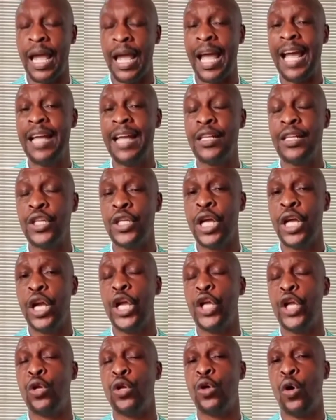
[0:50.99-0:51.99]
And
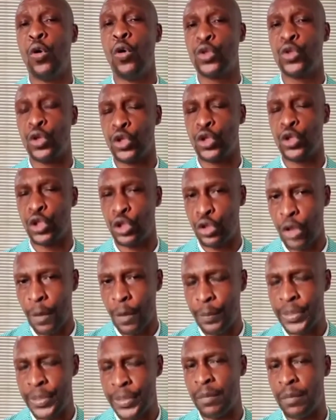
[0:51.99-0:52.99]
it will also
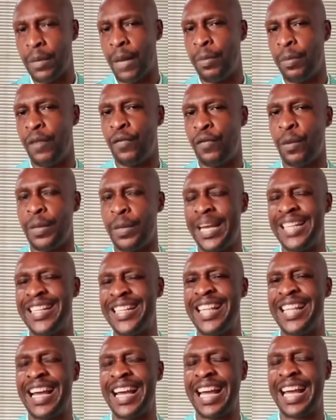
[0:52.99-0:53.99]
stop Zimbabwe from
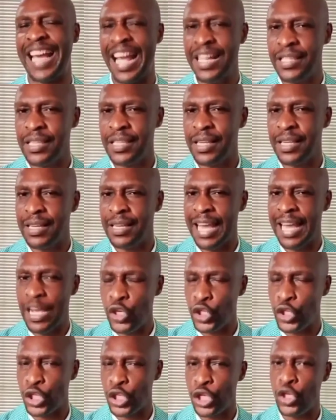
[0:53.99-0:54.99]
getting the
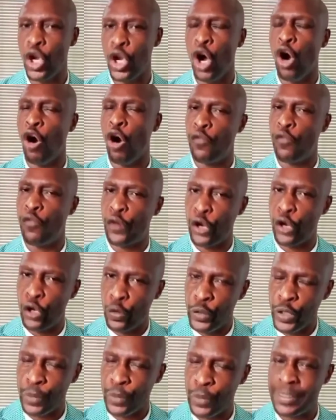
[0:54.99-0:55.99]
cancellation of
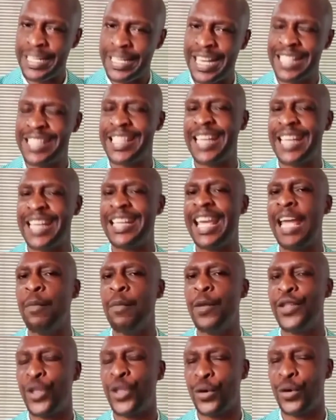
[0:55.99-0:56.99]
colonial debts that came
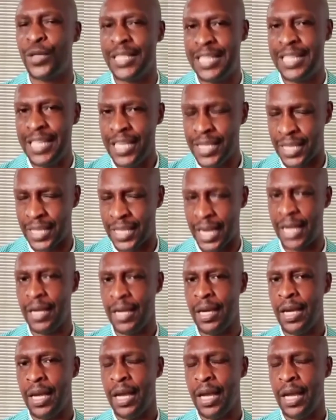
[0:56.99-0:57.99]
with Rhodesia,
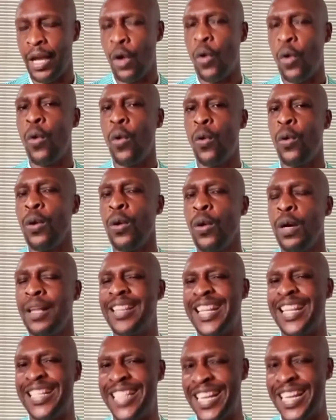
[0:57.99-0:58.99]
or
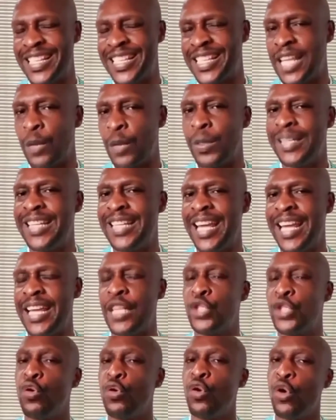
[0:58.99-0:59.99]
the debts that were
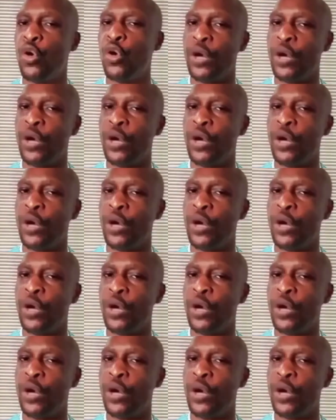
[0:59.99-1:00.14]
taken to